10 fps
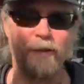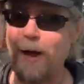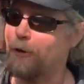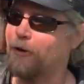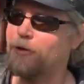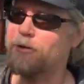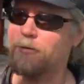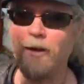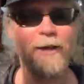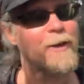fabulous
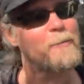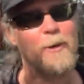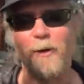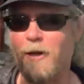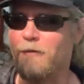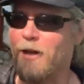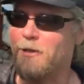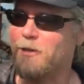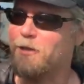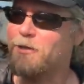beauty of
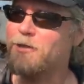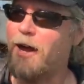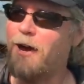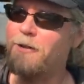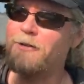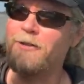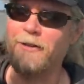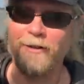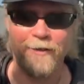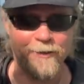Desolation Sound. All
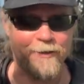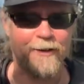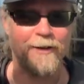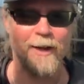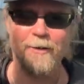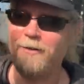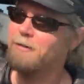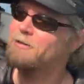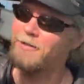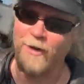right, right.
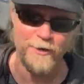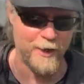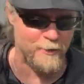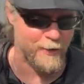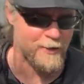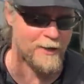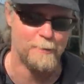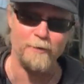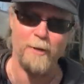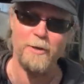Terracentric. Terracentric is the
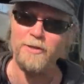name of our in,